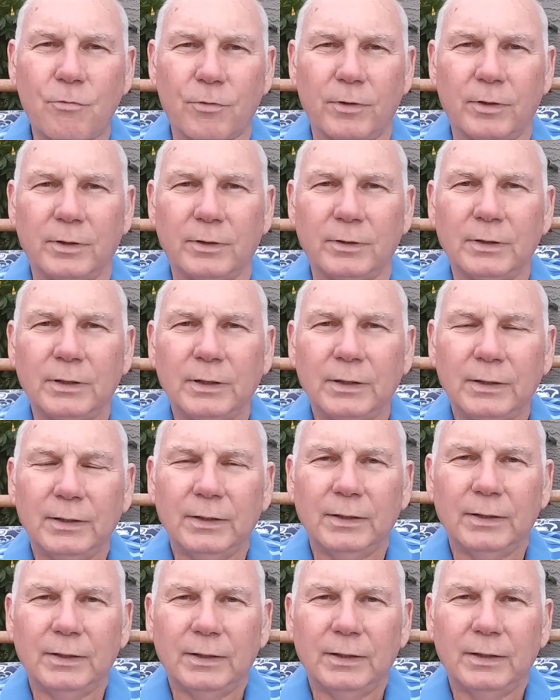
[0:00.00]
and
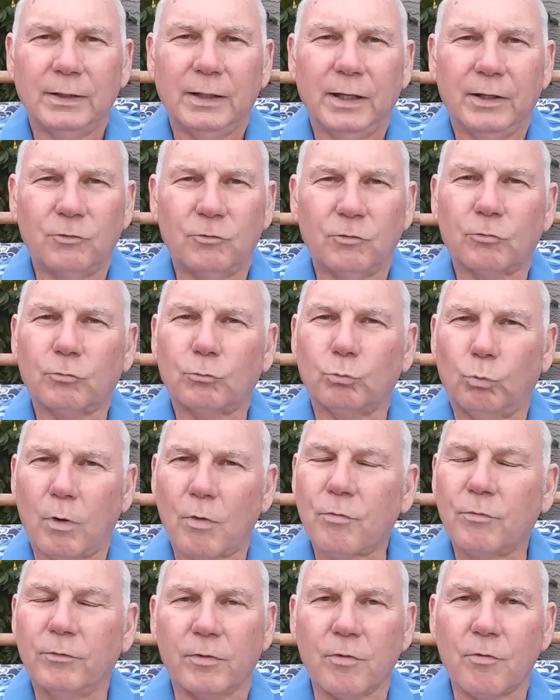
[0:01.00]
it just
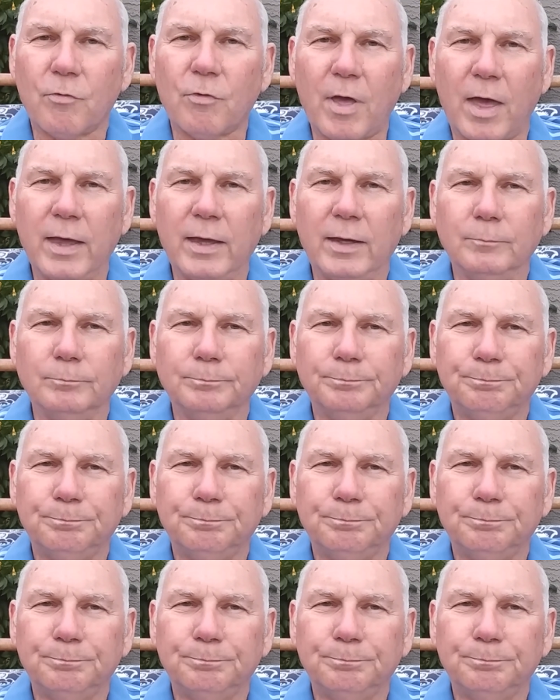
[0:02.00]
wasn't the same.